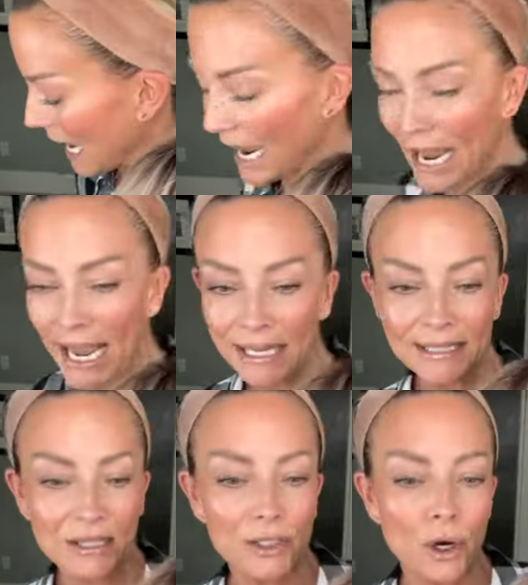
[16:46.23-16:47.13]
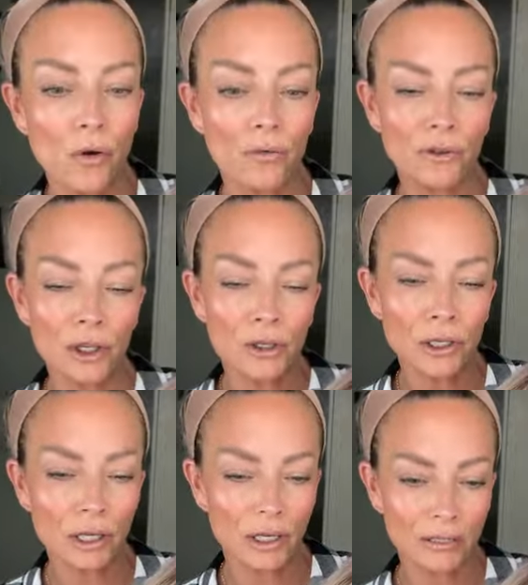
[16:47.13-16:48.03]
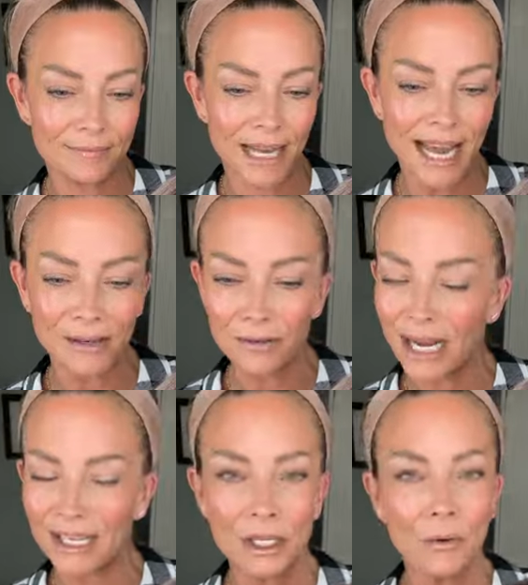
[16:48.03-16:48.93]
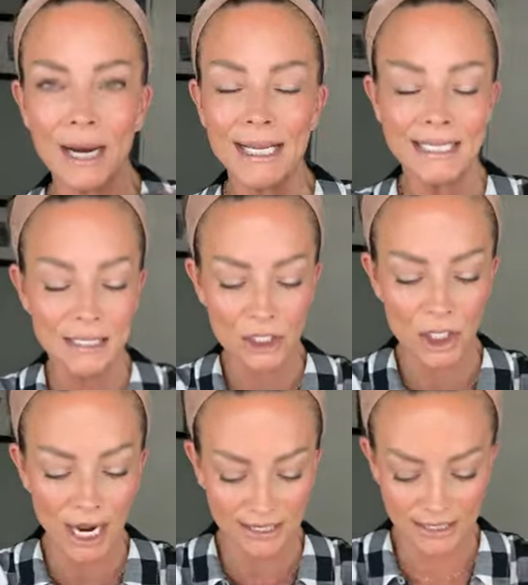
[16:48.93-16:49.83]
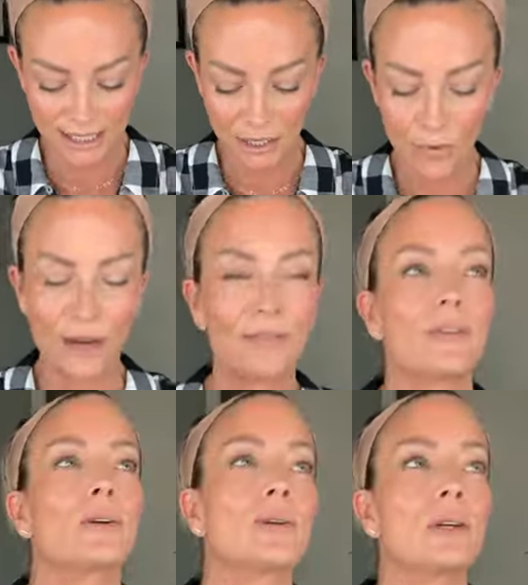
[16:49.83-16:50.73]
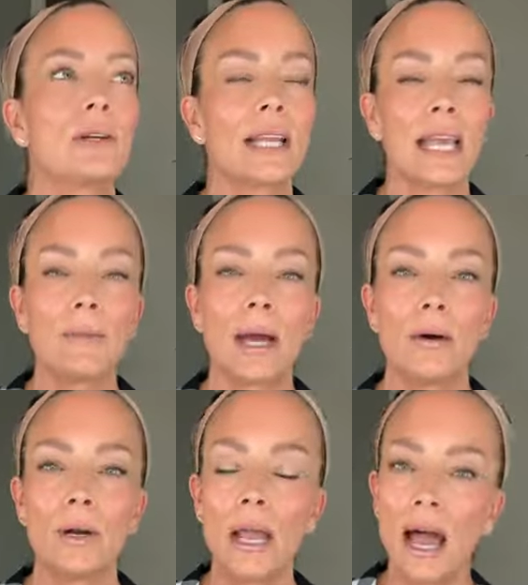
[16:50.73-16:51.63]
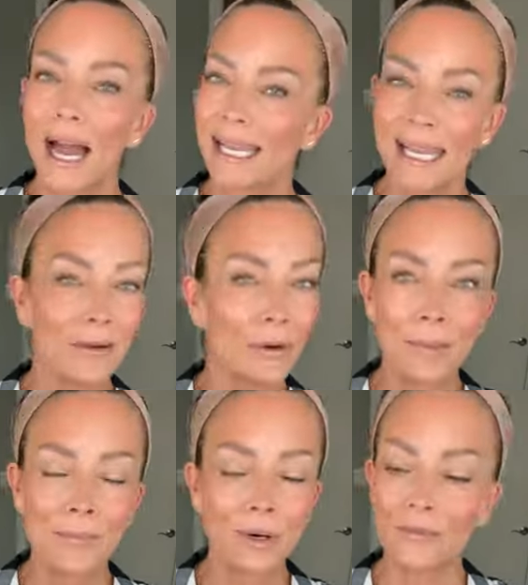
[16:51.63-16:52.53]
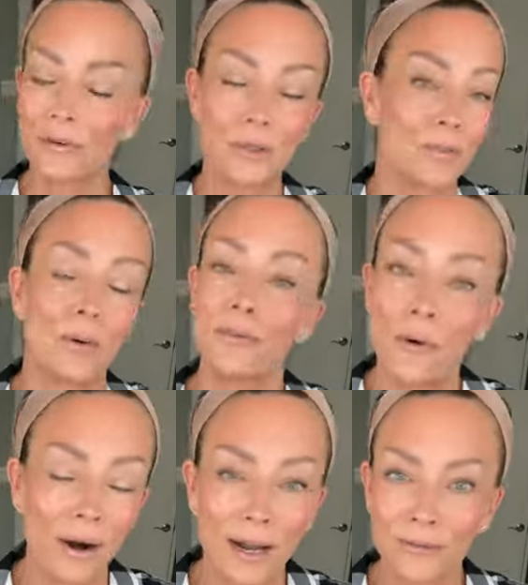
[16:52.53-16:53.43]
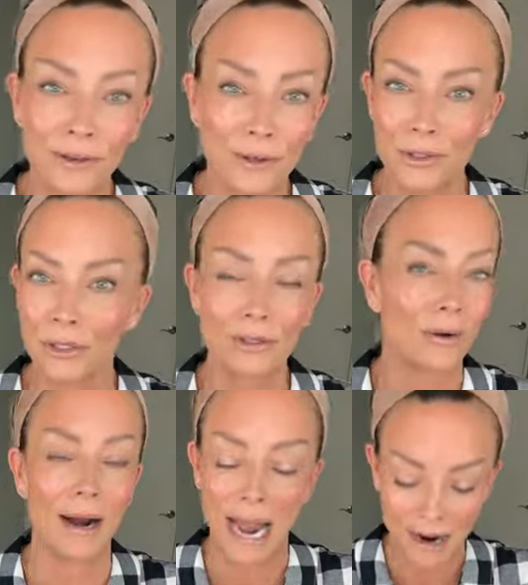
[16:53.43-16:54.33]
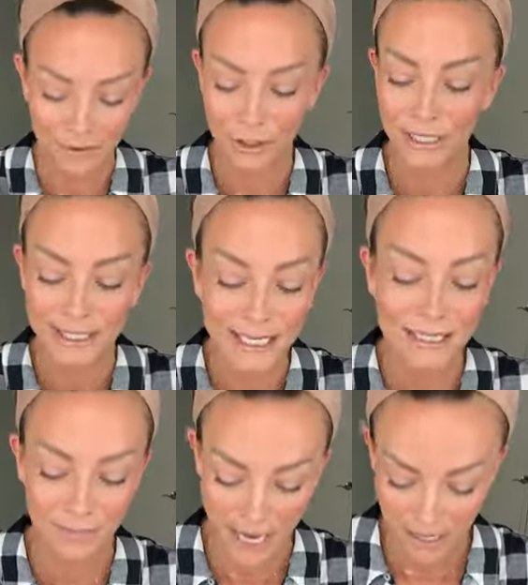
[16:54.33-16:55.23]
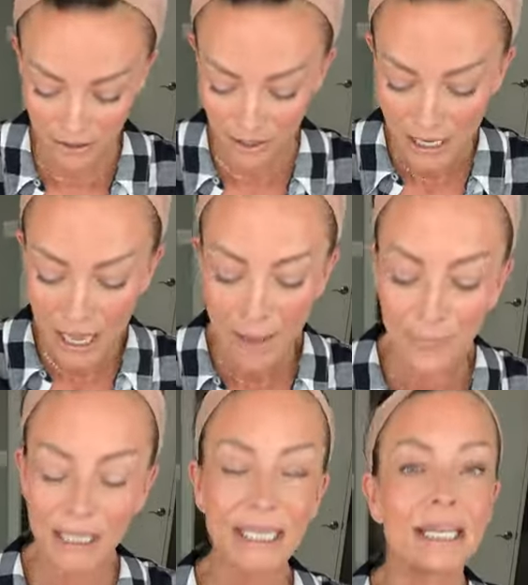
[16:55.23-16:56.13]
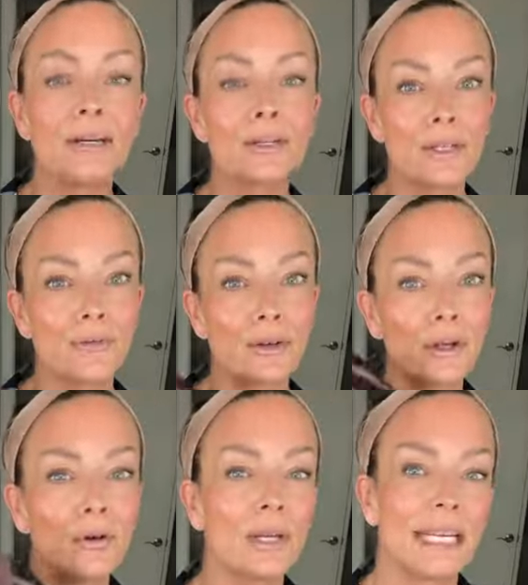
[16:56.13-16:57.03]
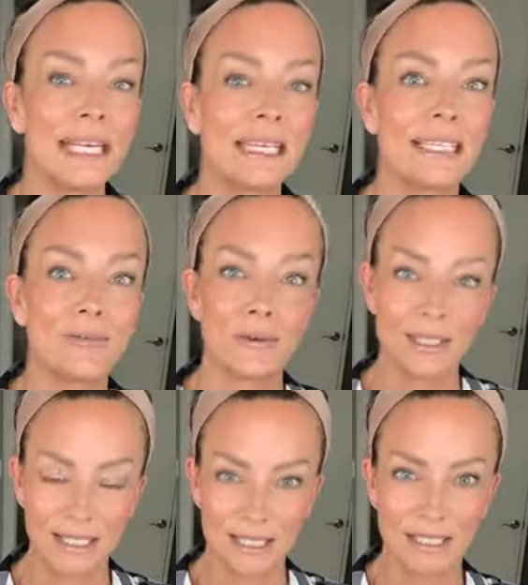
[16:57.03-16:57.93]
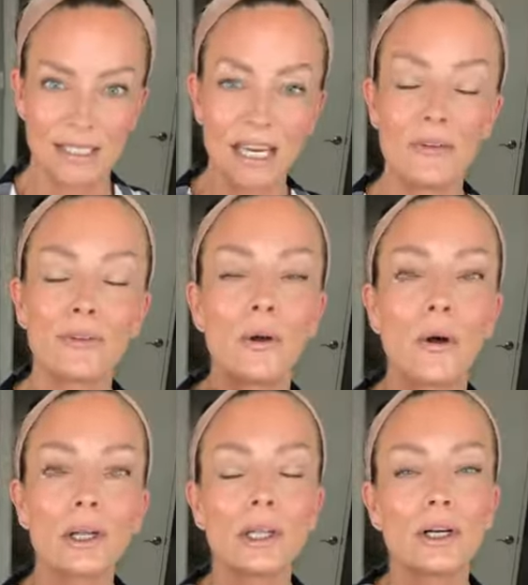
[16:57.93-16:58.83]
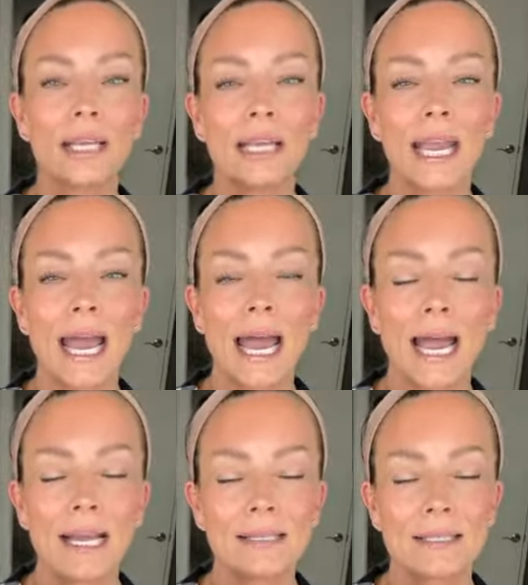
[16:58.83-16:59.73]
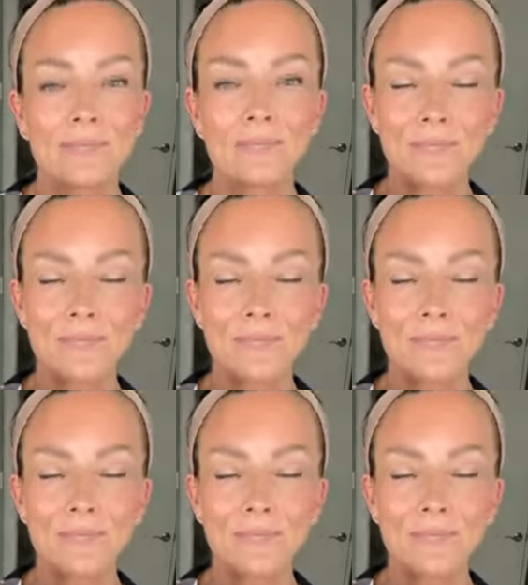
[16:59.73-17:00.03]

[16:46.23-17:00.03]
And so Flirt Alert I don't, you know what? I didn't check to see when Flirt Alert came out. I can't remember if it was before Unfiltered or after. It doesn't matter. But here's a few key differences if you're looking at